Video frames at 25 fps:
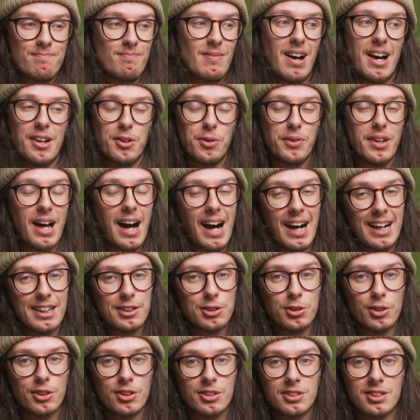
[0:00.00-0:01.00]
I know that I
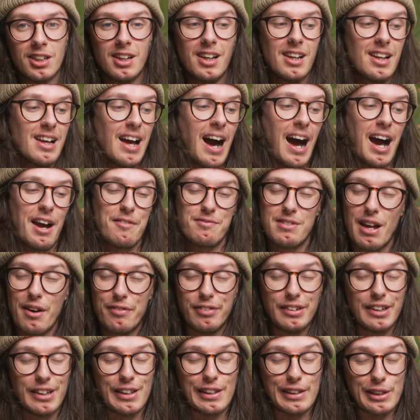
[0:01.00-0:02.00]
don't. I've
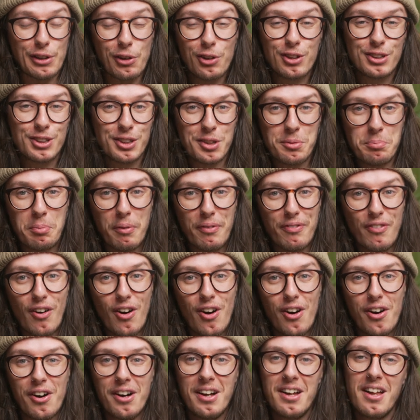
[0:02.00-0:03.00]
definitely looked at them
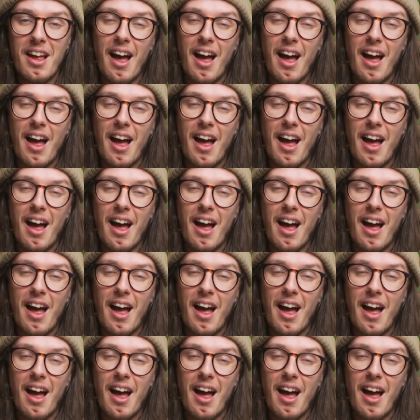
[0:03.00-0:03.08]
before,